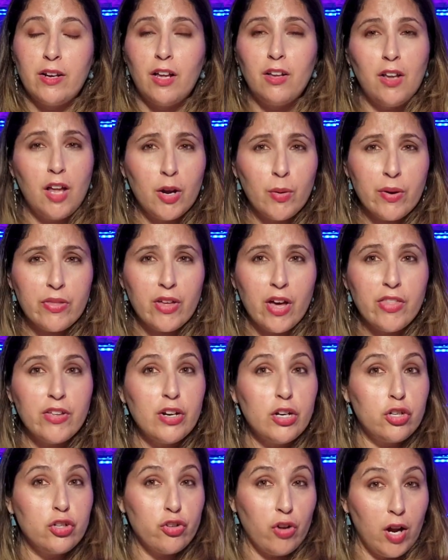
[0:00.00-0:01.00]
along with
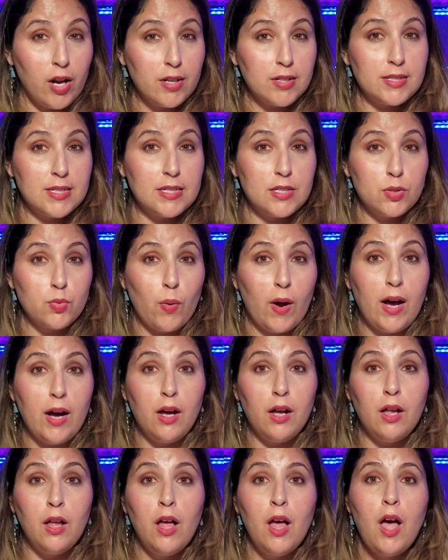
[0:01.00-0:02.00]
other drugs as
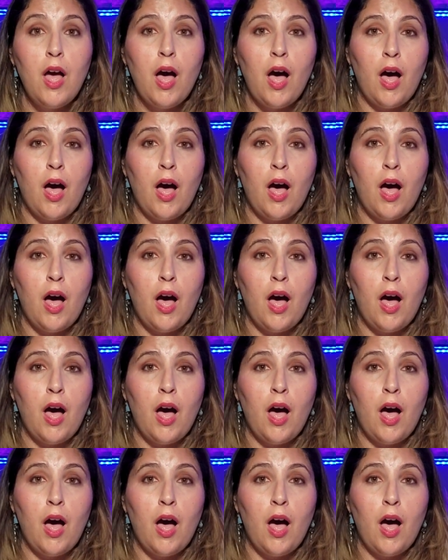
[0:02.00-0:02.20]
well,